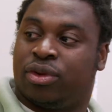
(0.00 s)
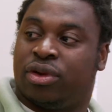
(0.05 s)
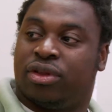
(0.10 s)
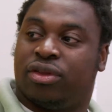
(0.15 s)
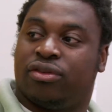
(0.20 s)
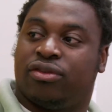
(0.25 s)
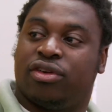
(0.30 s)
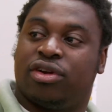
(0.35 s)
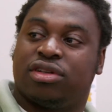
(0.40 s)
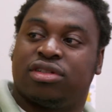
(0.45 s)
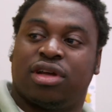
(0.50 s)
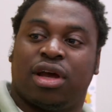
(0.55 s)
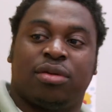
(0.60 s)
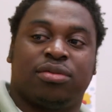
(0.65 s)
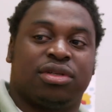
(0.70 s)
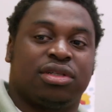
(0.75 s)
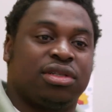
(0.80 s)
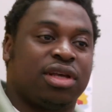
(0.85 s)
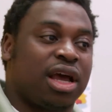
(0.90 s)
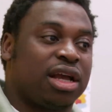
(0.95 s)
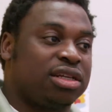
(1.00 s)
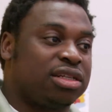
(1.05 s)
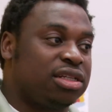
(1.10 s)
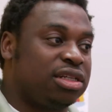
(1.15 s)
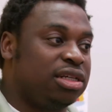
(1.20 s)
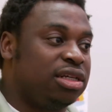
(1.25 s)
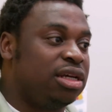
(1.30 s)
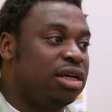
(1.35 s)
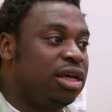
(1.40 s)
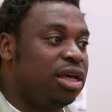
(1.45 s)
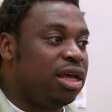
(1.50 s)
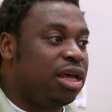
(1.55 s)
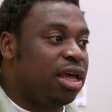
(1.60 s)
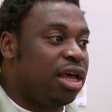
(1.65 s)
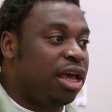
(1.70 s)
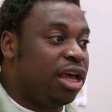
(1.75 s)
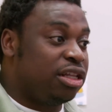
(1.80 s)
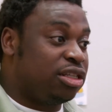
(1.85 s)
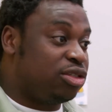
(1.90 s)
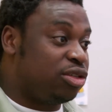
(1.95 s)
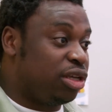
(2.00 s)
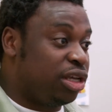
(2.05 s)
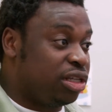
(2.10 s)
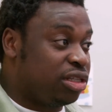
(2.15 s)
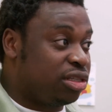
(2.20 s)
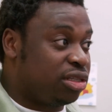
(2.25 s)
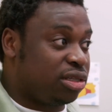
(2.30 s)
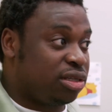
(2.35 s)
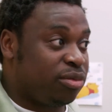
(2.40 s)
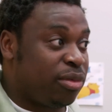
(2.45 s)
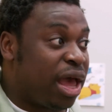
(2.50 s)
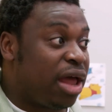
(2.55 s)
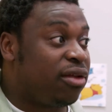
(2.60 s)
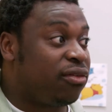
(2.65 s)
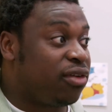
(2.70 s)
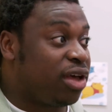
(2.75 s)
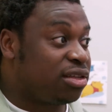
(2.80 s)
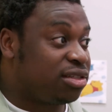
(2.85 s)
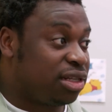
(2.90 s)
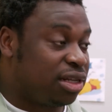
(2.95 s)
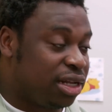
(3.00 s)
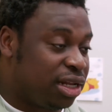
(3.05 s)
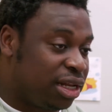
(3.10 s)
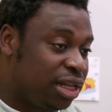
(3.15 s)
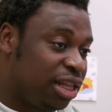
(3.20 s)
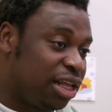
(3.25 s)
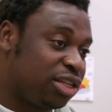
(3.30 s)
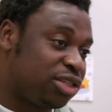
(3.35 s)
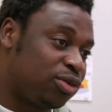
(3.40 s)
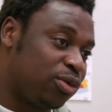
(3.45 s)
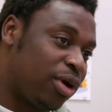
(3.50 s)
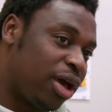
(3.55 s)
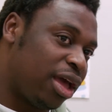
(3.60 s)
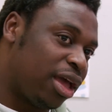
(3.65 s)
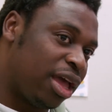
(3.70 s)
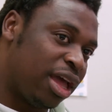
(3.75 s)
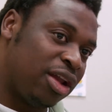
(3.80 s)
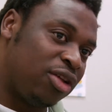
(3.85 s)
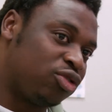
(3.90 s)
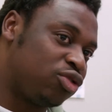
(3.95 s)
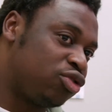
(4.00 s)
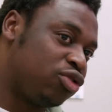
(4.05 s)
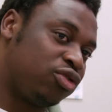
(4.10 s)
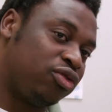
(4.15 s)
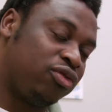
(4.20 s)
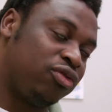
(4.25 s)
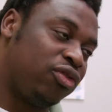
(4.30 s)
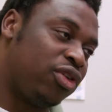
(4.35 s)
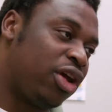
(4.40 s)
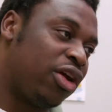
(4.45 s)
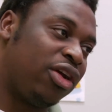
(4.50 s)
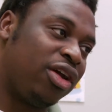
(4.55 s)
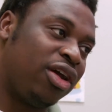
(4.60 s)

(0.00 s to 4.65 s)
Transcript: of the first times it's manifested in this way, and it was very